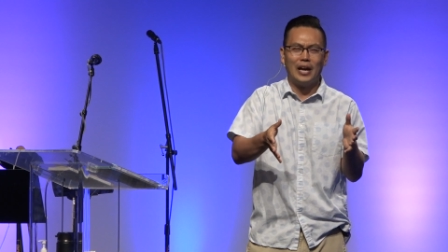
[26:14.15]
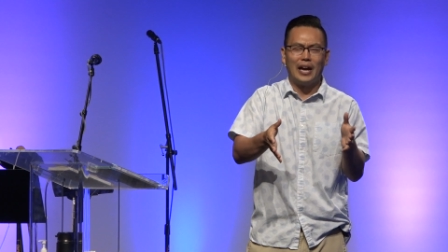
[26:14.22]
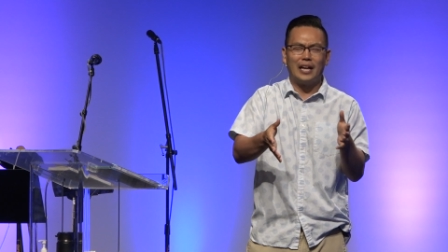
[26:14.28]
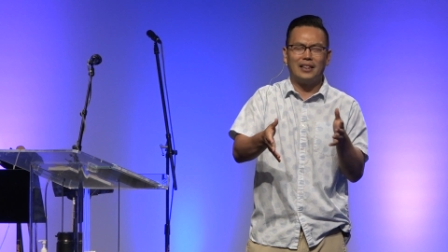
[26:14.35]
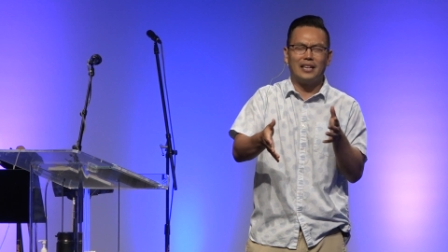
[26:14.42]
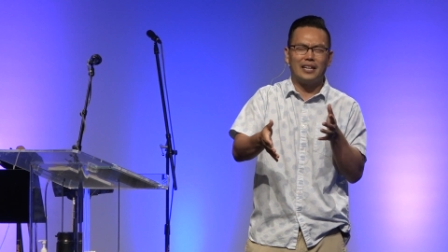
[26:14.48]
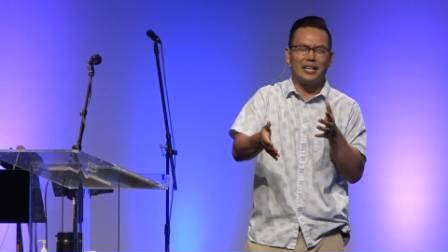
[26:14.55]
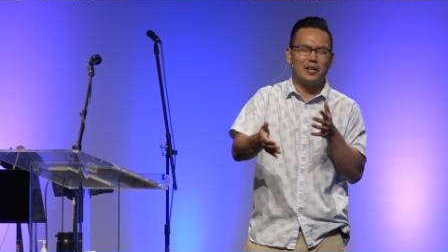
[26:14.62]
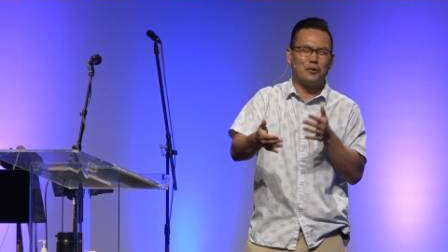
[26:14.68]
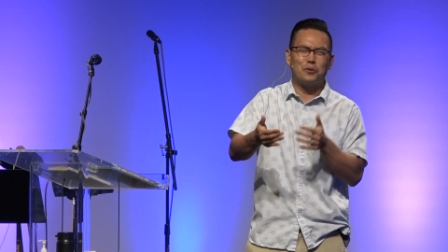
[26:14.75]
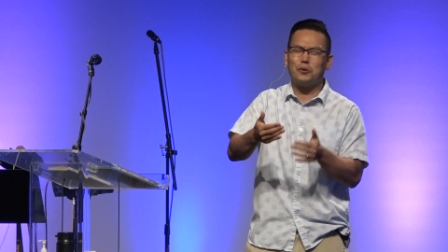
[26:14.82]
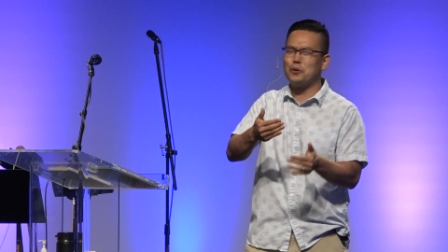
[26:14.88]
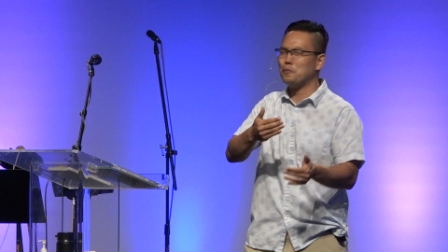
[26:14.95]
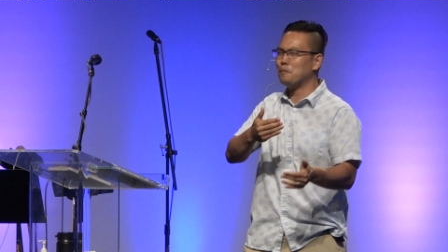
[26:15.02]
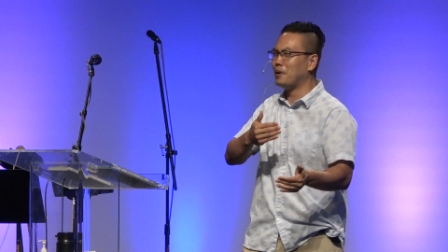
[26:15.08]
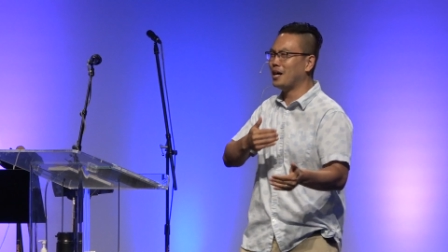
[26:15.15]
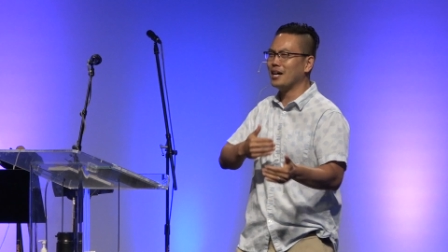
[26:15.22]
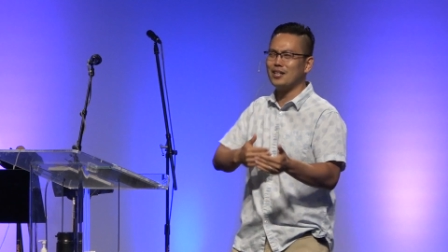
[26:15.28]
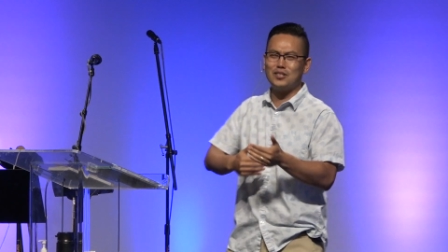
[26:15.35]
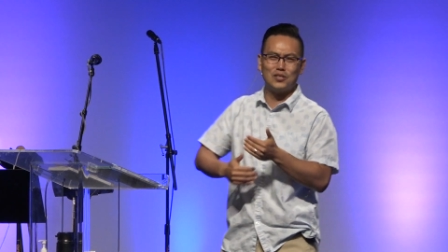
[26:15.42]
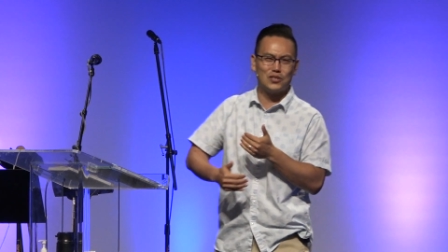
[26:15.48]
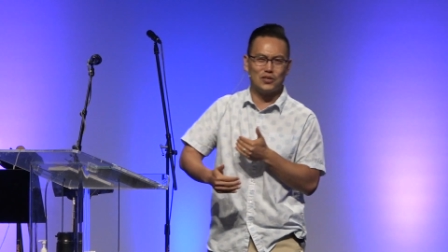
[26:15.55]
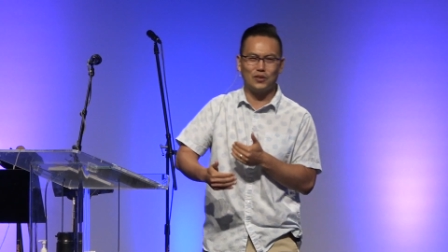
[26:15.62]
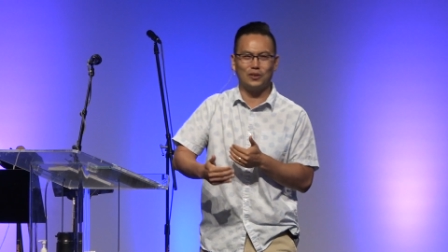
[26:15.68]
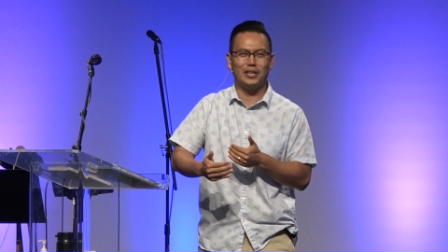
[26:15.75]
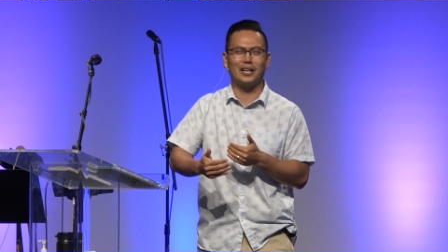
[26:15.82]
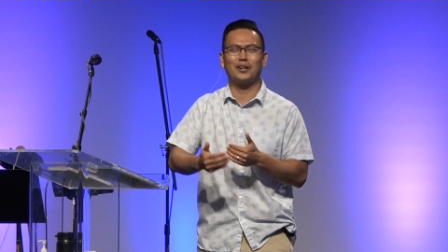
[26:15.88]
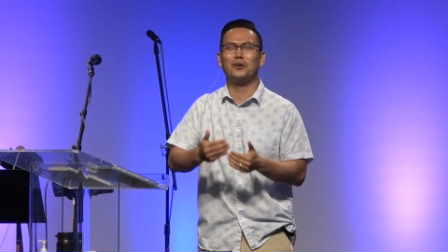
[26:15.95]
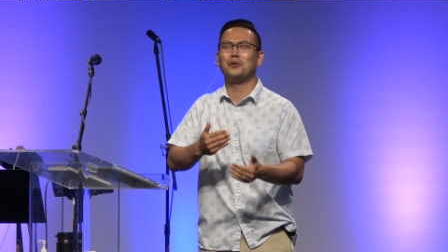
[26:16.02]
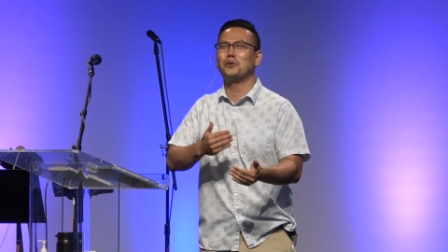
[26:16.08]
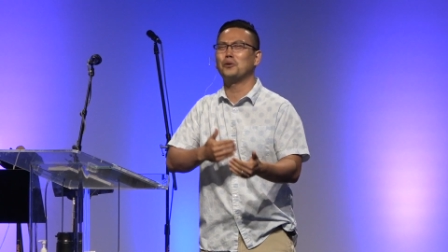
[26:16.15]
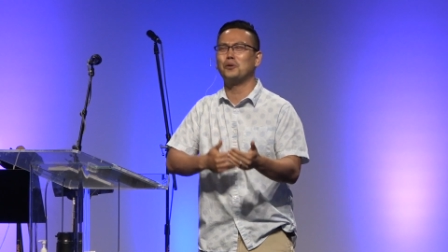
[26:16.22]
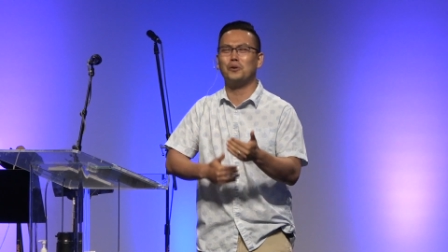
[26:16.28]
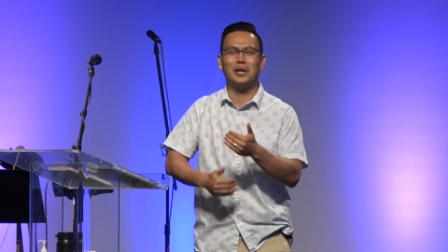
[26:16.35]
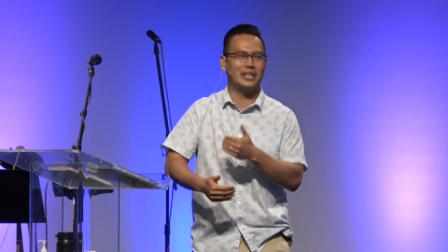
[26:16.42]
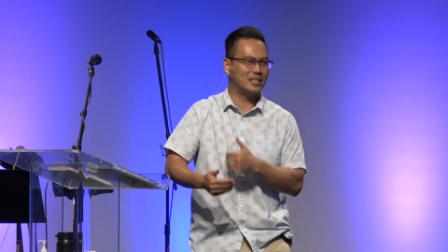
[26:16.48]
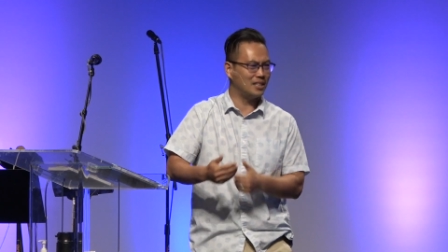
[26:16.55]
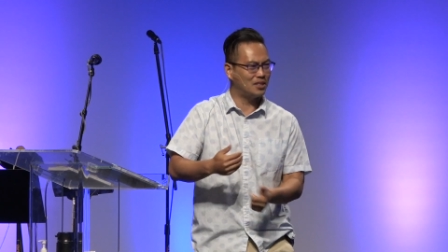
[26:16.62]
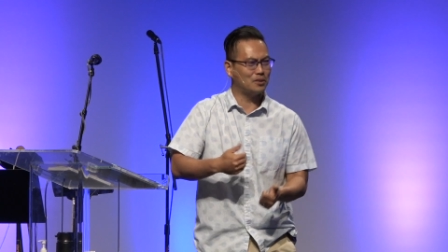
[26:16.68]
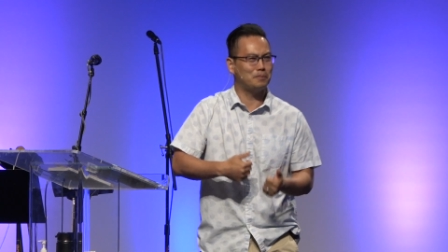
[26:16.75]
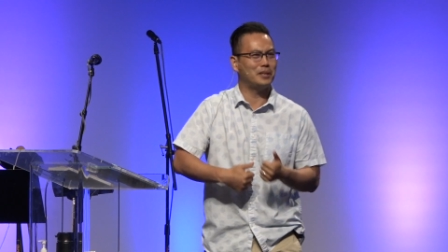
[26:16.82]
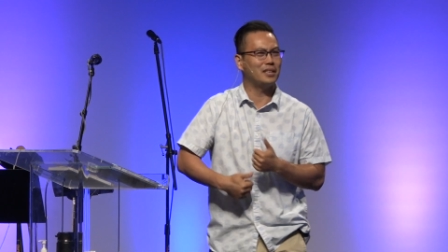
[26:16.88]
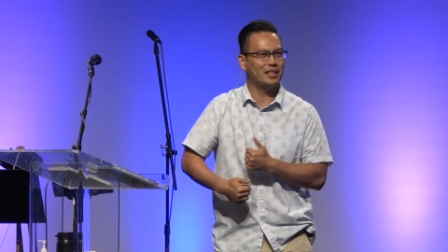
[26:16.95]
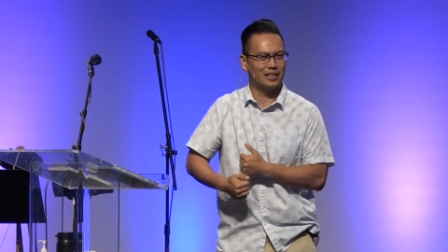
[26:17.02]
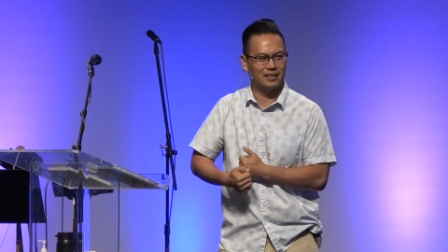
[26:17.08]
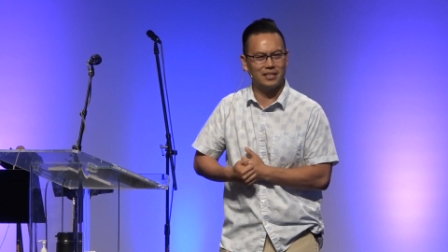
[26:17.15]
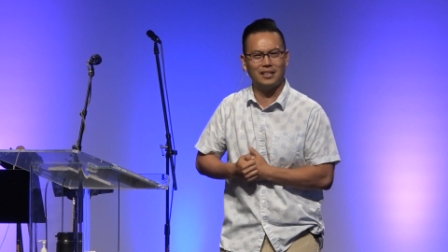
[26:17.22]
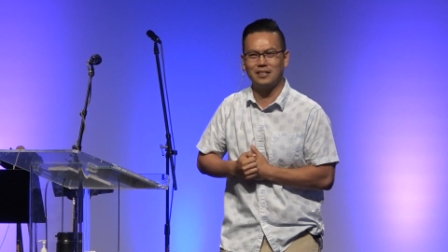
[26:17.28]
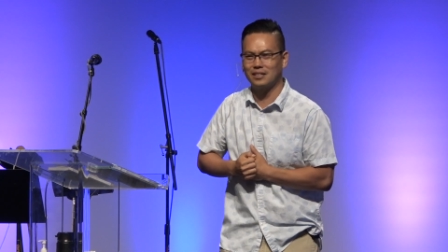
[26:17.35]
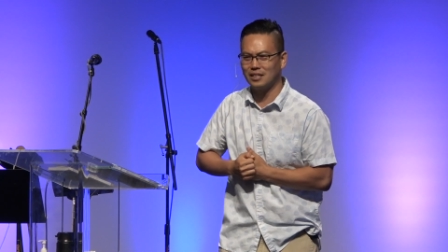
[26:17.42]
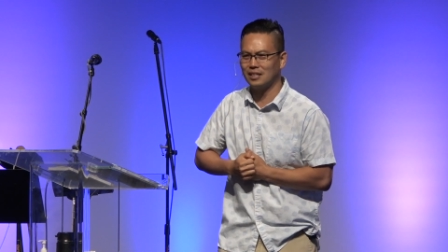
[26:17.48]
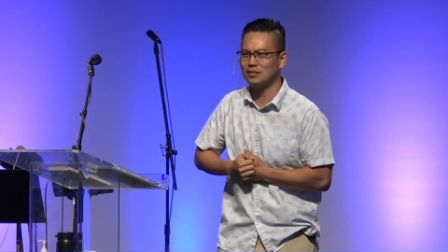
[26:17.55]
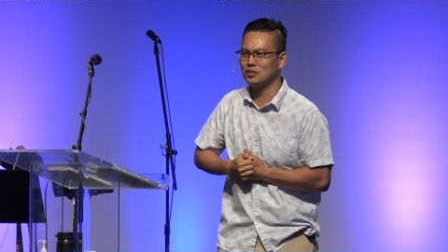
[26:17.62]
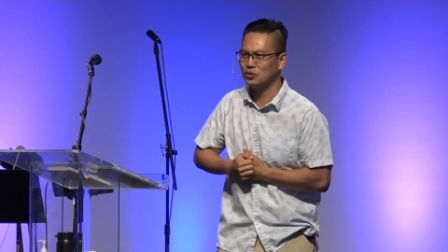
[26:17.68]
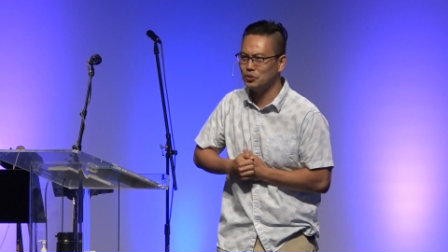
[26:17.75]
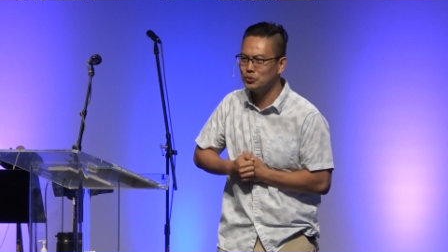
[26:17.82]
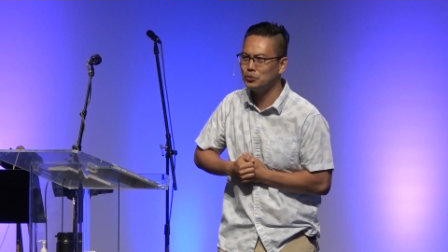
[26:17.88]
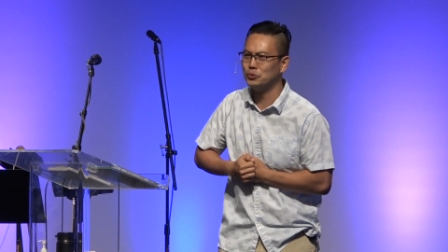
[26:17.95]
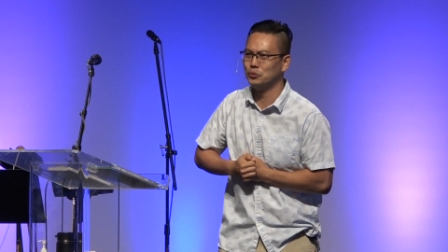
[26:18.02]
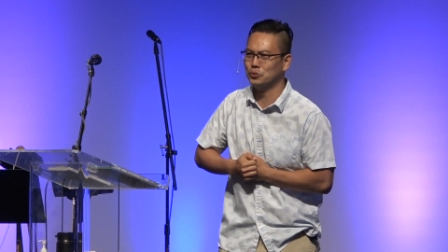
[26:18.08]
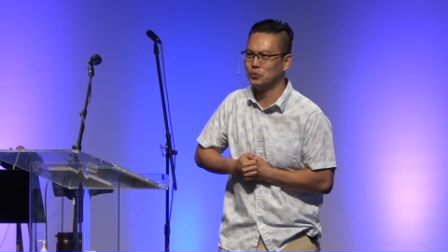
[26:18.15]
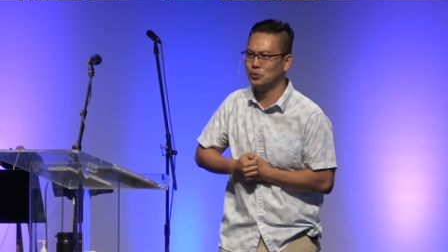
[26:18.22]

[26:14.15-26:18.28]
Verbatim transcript: and like it reminds you, like, oh, I need to be like that again too.